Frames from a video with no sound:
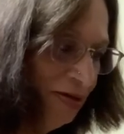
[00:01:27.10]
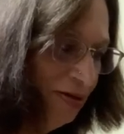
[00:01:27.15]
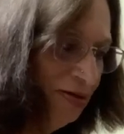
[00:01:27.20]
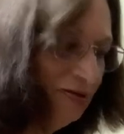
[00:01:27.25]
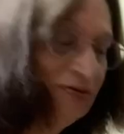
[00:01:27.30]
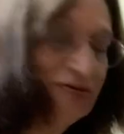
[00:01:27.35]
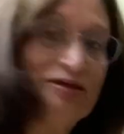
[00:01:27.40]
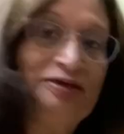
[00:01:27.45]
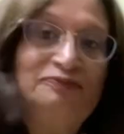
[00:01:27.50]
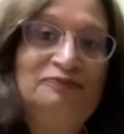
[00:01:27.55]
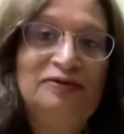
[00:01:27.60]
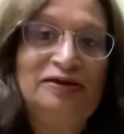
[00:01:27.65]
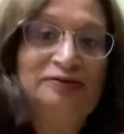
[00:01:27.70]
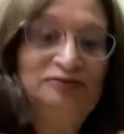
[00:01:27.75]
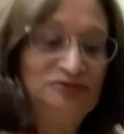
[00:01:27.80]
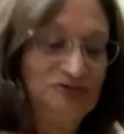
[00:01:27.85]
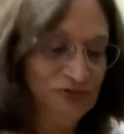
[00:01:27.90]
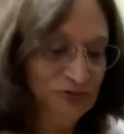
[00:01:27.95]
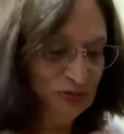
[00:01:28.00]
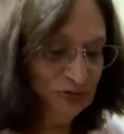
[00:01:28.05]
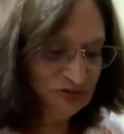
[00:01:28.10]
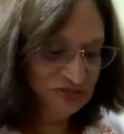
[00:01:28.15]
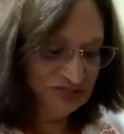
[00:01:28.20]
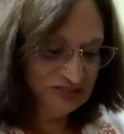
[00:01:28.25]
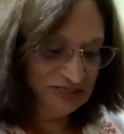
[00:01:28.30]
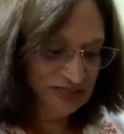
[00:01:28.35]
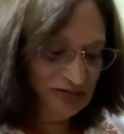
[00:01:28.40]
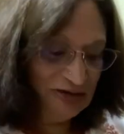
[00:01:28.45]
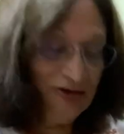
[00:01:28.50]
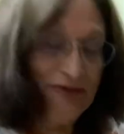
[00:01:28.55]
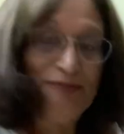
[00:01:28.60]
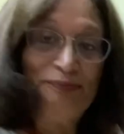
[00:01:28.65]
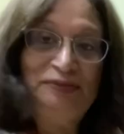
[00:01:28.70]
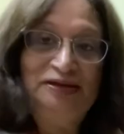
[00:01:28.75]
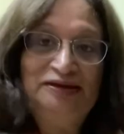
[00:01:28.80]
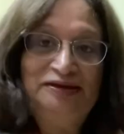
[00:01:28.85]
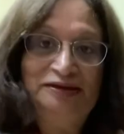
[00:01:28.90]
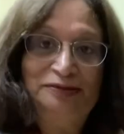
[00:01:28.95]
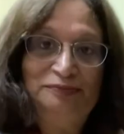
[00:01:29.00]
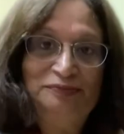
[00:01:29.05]
Okay, we are roasting on
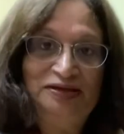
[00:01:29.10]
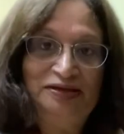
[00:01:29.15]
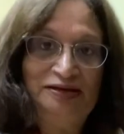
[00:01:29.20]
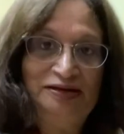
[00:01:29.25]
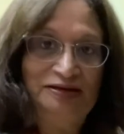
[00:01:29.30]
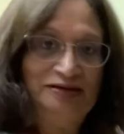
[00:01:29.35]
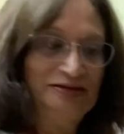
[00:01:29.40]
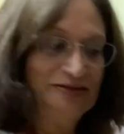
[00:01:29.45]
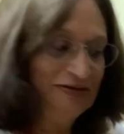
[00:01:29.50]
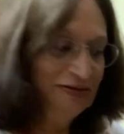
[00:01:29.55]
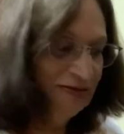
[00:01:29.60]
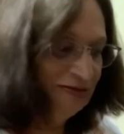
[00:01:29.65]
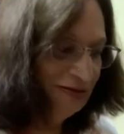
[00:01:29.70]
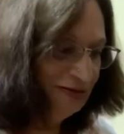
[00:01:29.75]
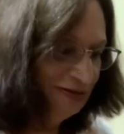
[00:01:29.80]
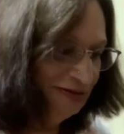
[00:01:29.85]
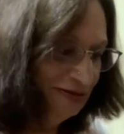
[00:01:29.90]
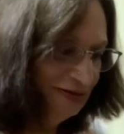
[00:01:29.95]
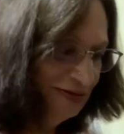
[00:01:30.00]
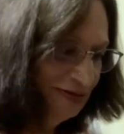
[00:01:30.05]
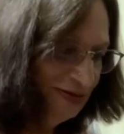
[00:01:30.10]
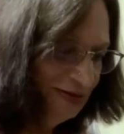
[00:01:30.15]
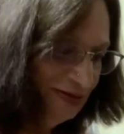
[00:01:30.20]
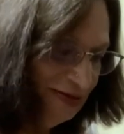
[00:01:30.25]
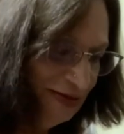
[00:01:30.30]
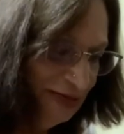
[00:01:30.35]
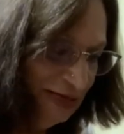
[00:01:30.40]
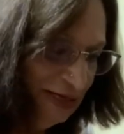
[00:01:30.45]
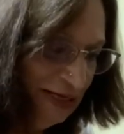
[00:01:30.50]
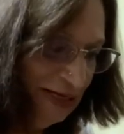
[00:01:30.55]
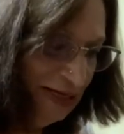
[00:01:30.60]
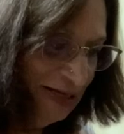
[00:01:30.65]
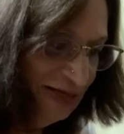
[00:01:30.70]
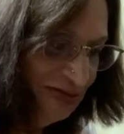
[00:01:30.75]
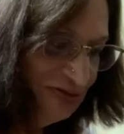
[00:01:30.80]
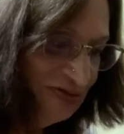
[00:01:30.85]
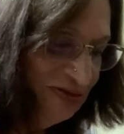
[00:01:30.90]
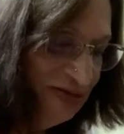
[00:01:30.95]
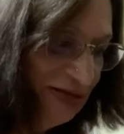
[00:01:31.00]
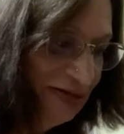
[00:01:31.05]
medium heat
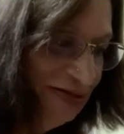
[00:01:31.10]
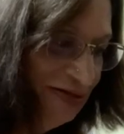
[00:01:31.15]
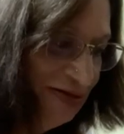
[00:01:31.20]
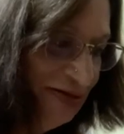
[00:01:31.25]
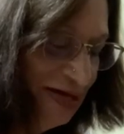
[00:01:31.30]
so that it